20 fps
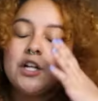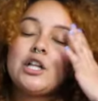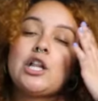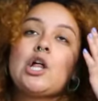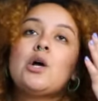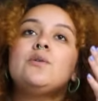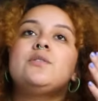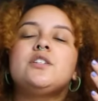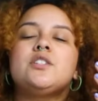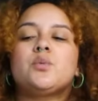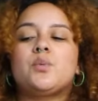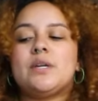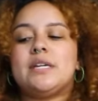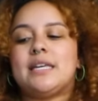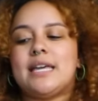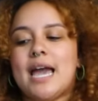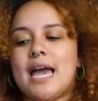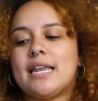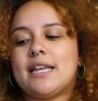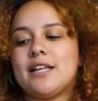The closest we
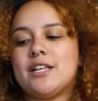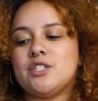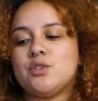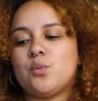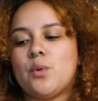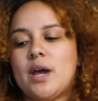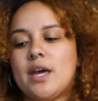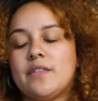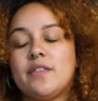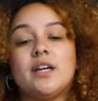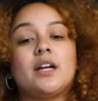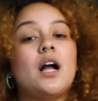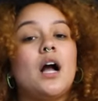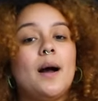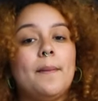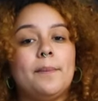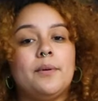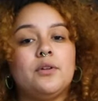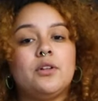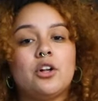get is when the
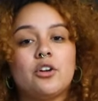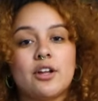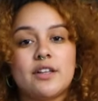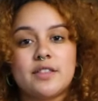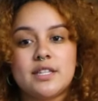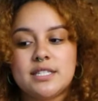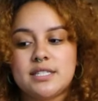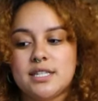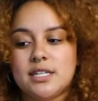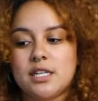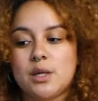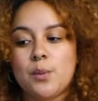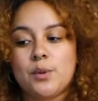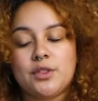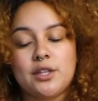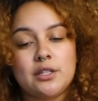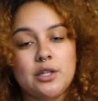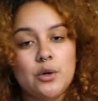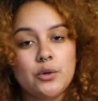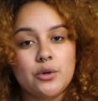couple are in the city
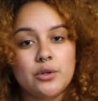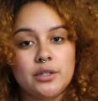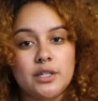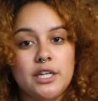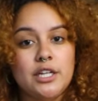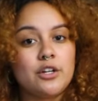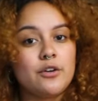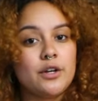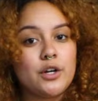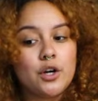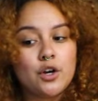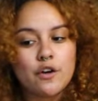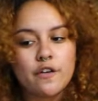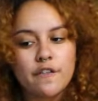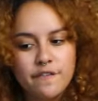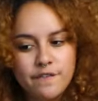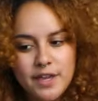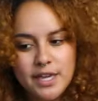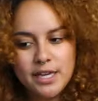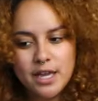with the loner leader and her
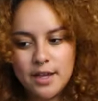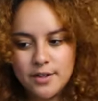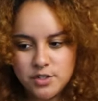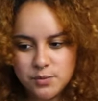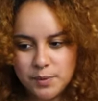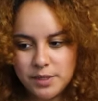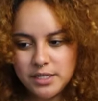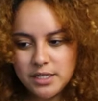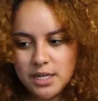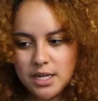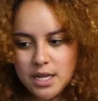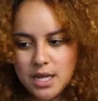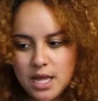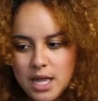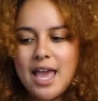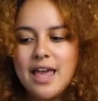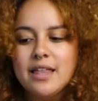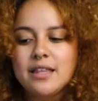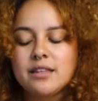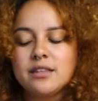fake husband,
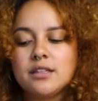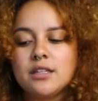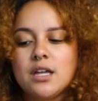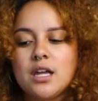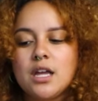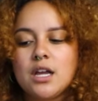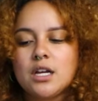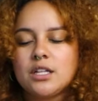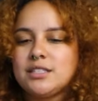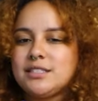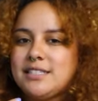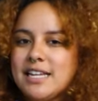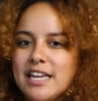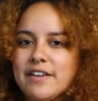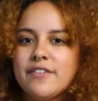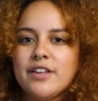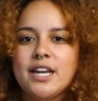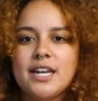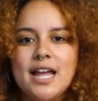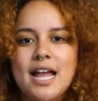and
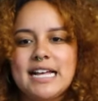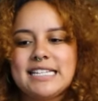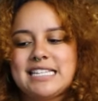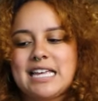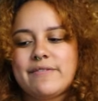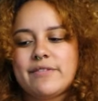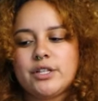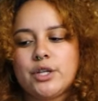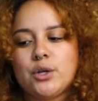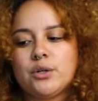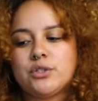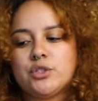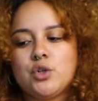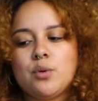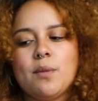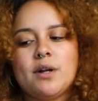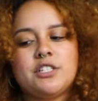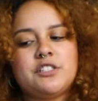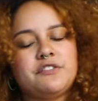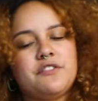David and S have a little
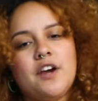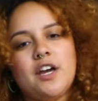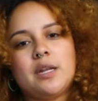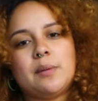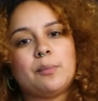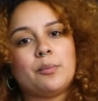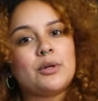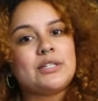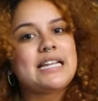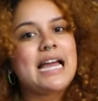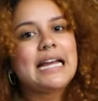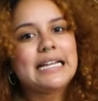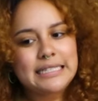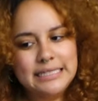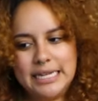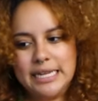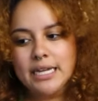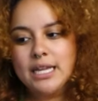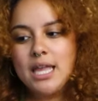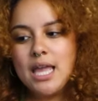too much fun
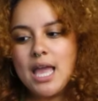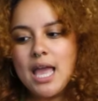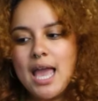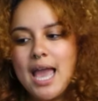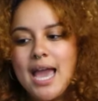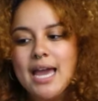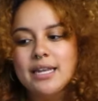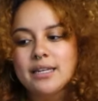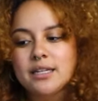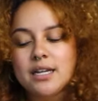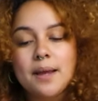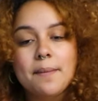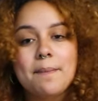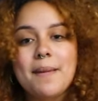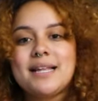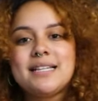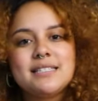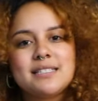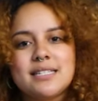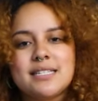pretending, and
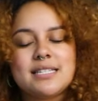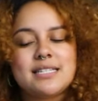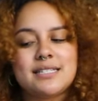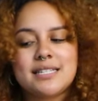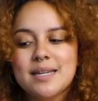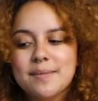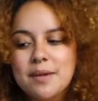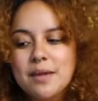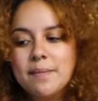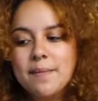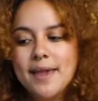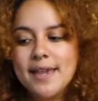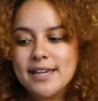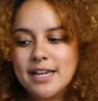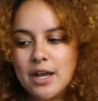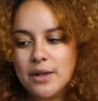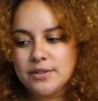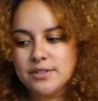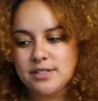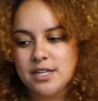commence a steamy
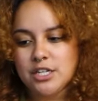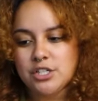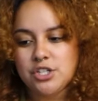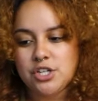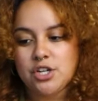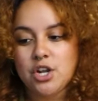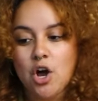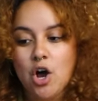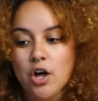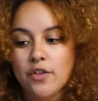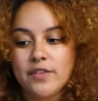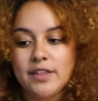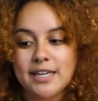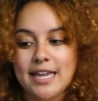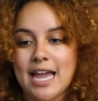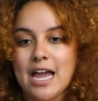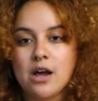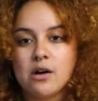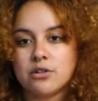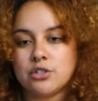makeout session on the
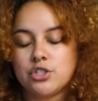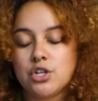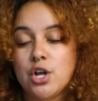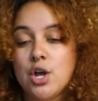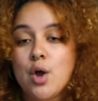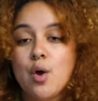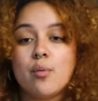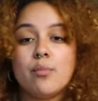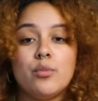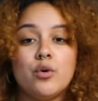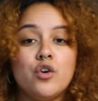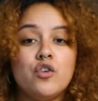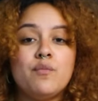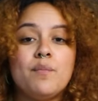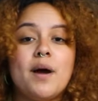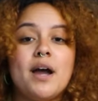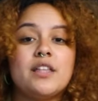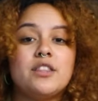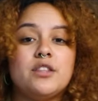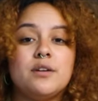couch, moved
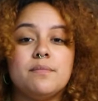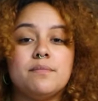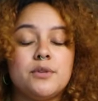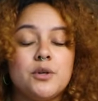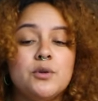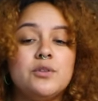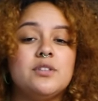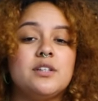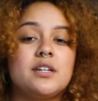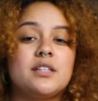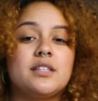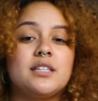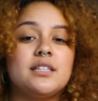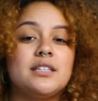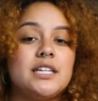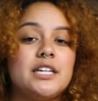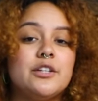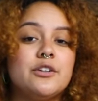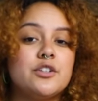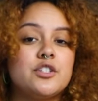by the music the
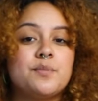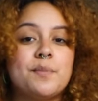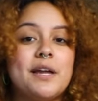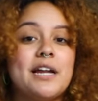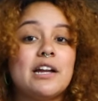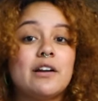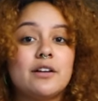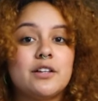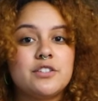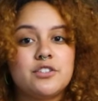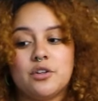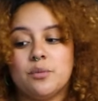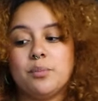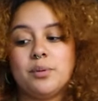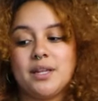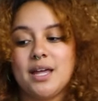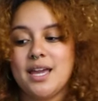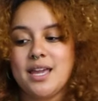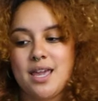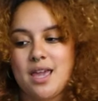leader's parents are
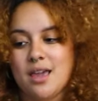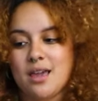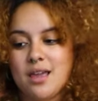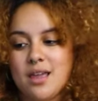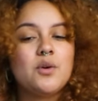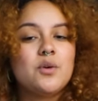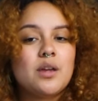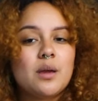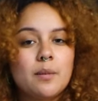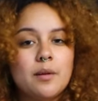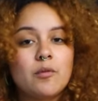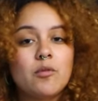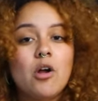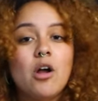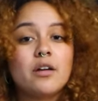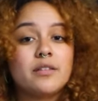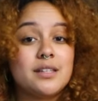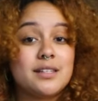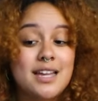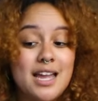playing. Don't get me
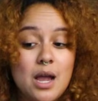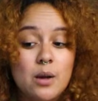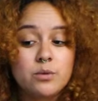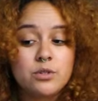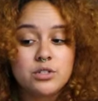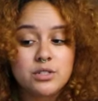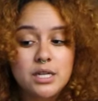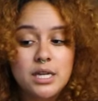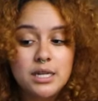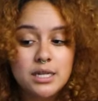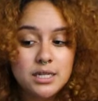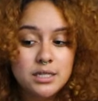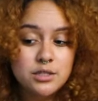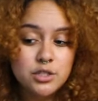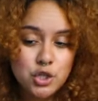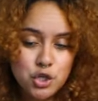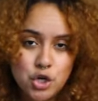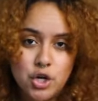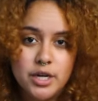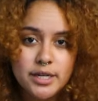wrong, the couch scene is
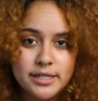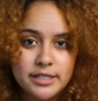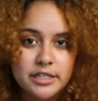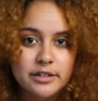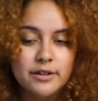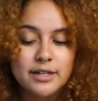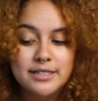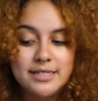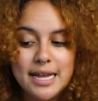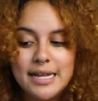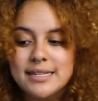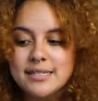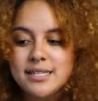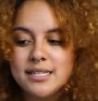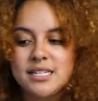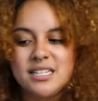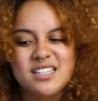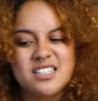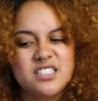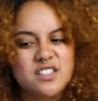good, their
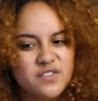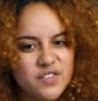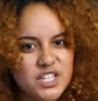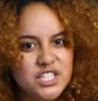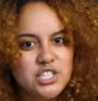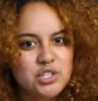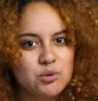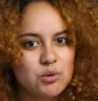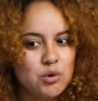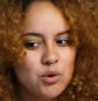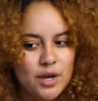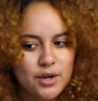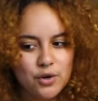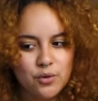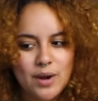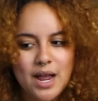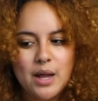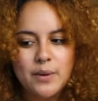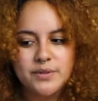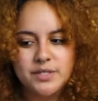intensity is visceral and
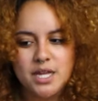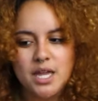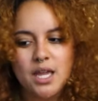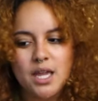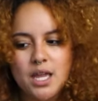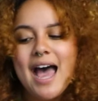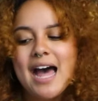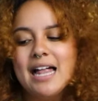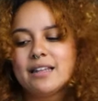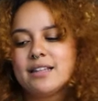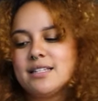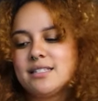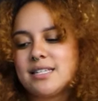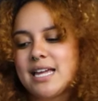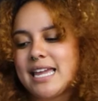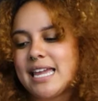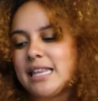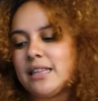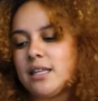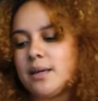arousing. Alice
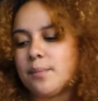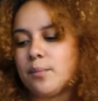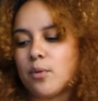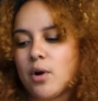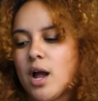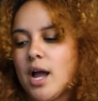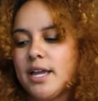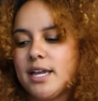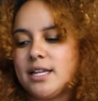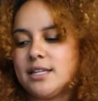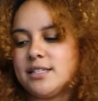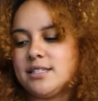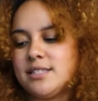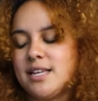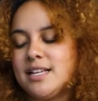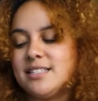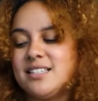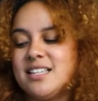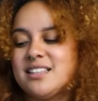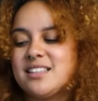Haitlip Bryan
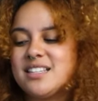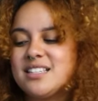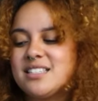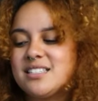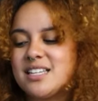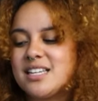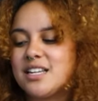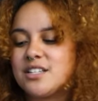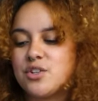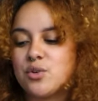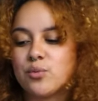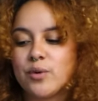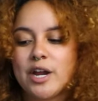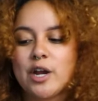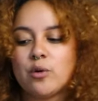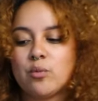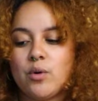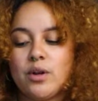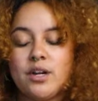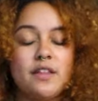says that this scene is a
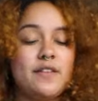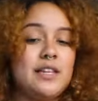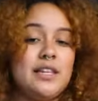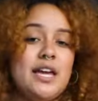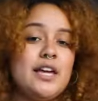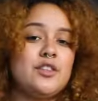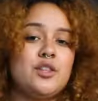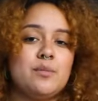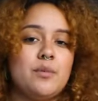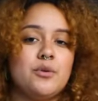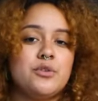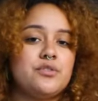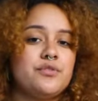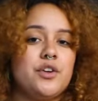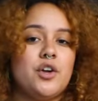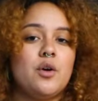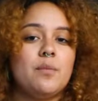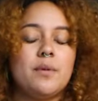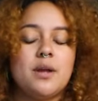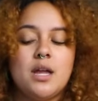rare one in the Lanthimos
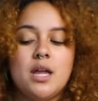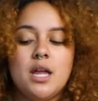film.